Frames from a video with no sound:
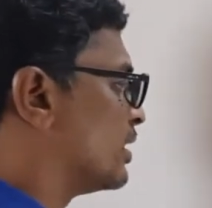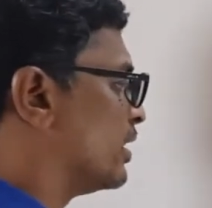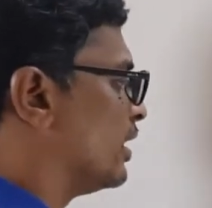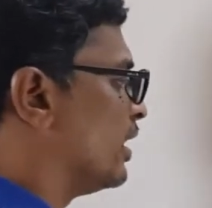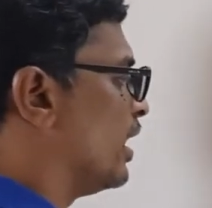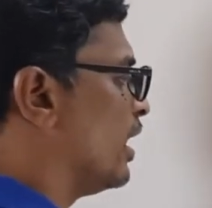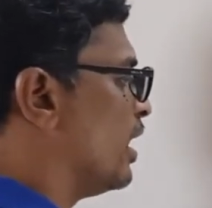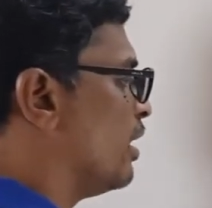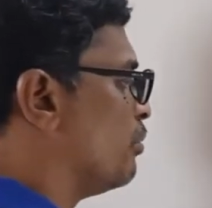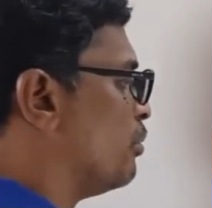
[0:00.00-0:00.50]

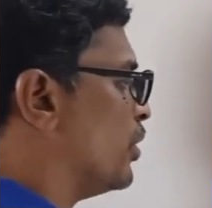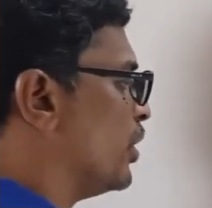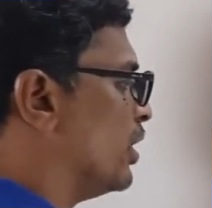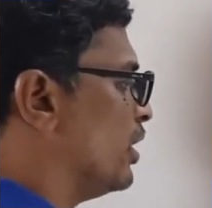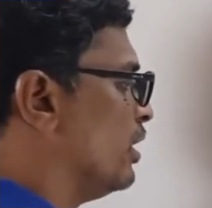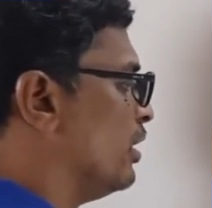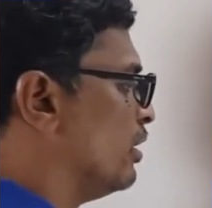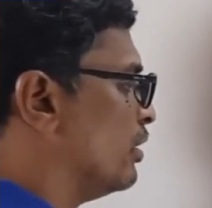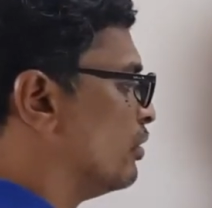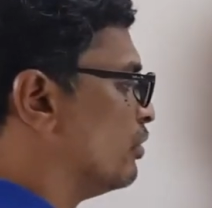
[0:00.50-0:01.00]
A
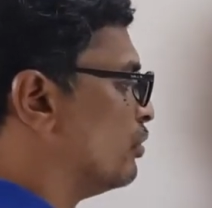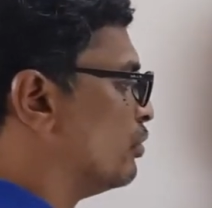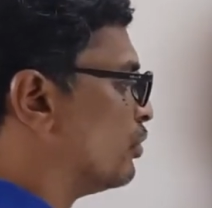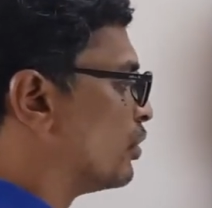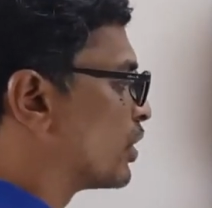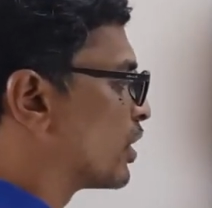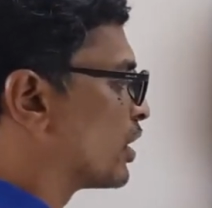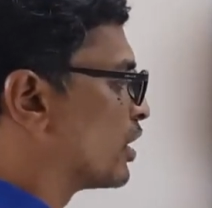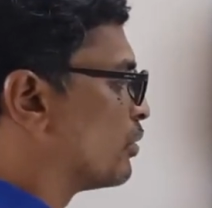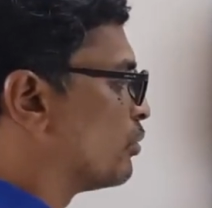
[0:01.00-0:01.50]
be,
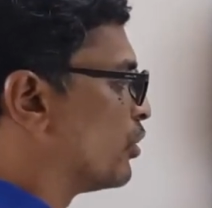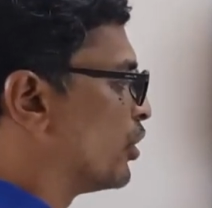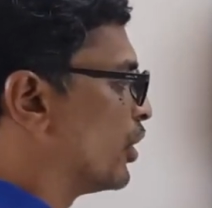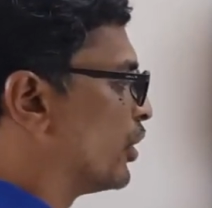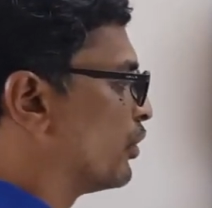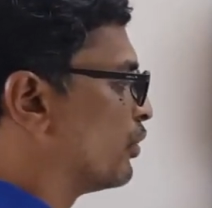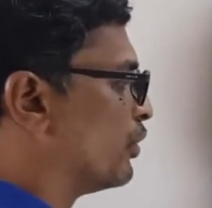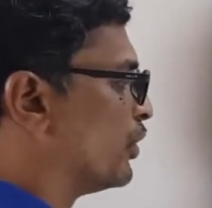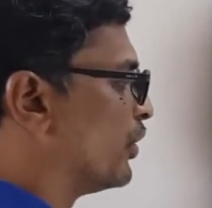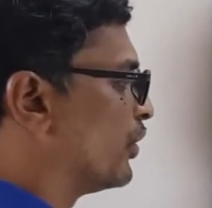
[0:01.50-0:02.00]
what are the
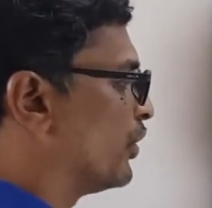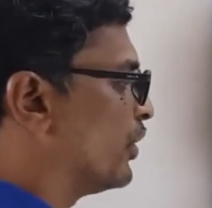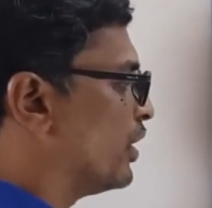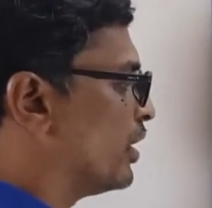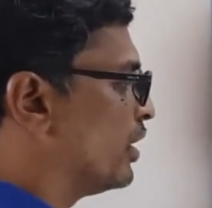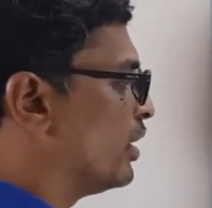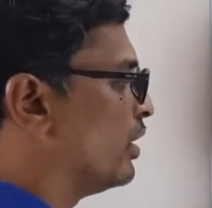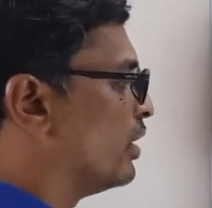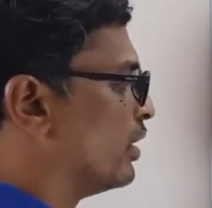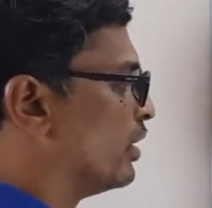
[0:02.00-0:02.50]
boys we
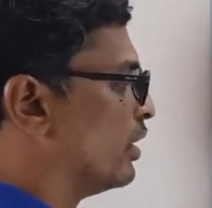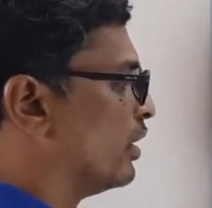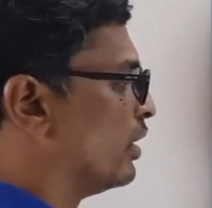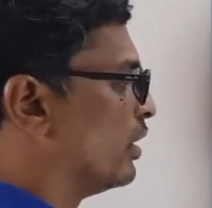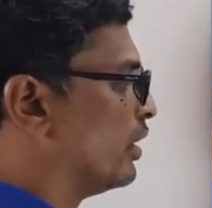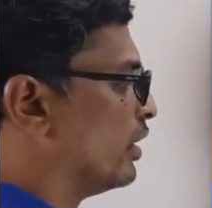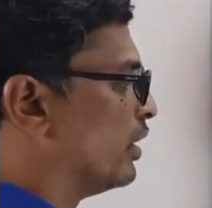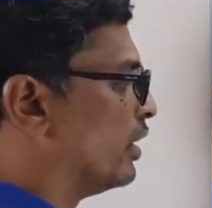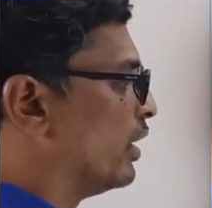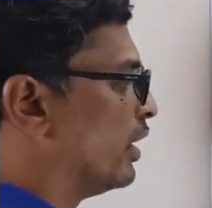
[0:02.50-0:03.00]
said?
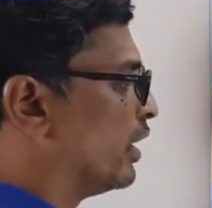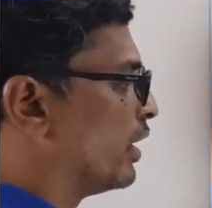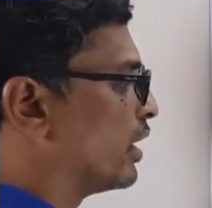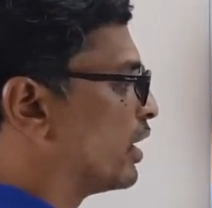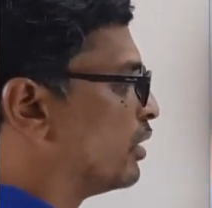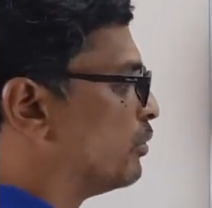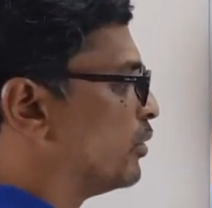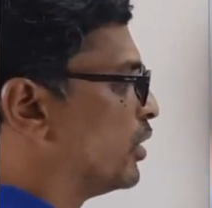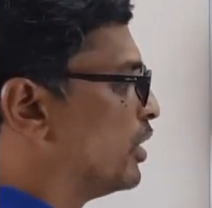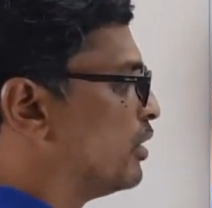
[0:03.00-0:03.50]
A
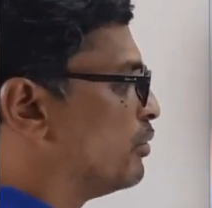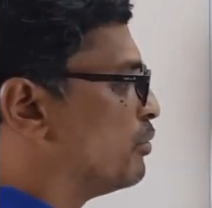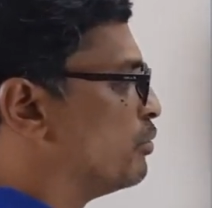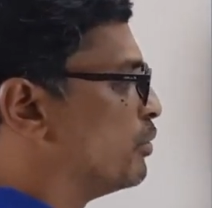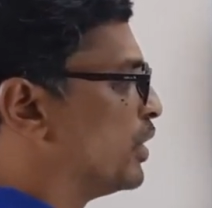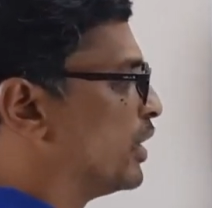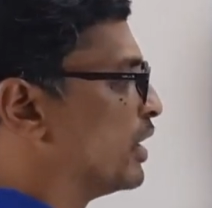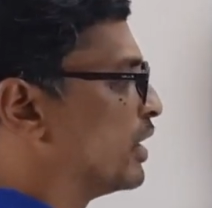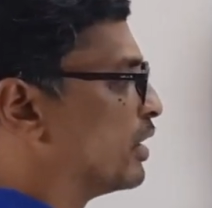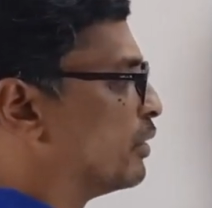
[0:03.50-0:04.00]
comma
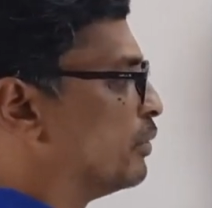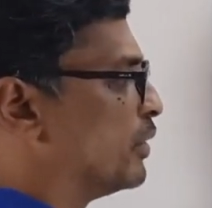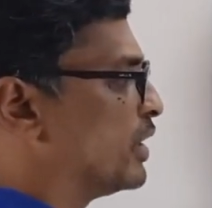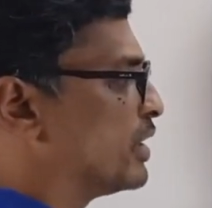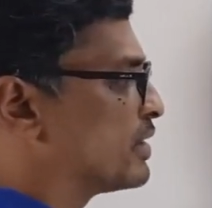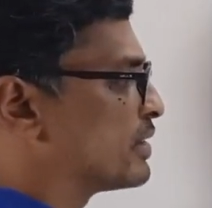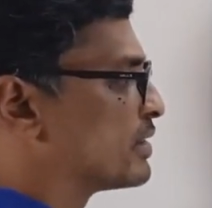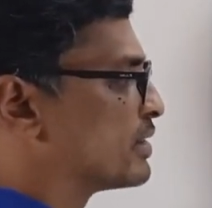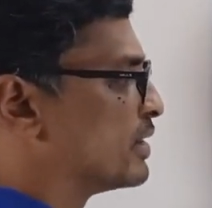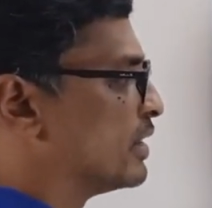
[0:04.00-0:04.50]
B comma
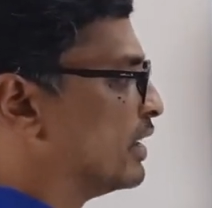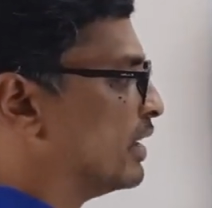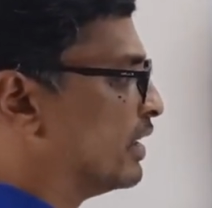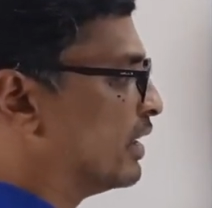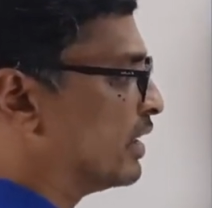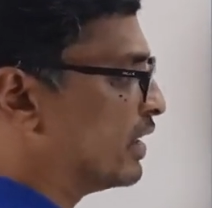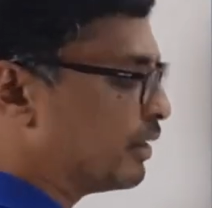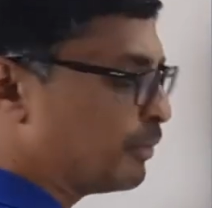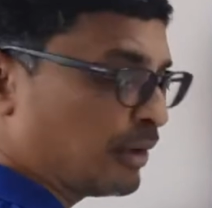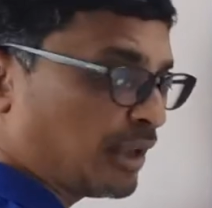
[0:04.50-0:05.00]
C.
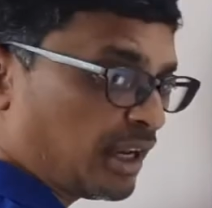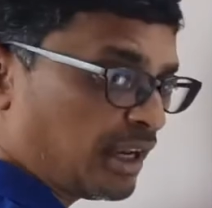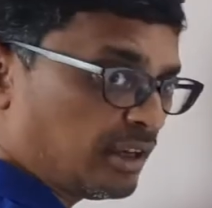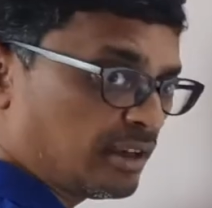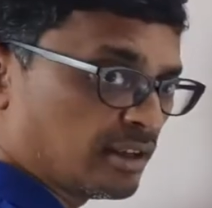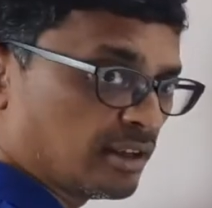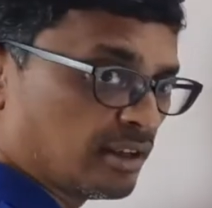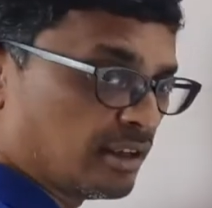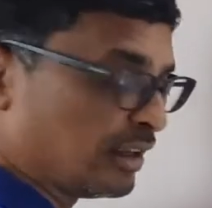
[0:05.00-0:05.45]
Am I right?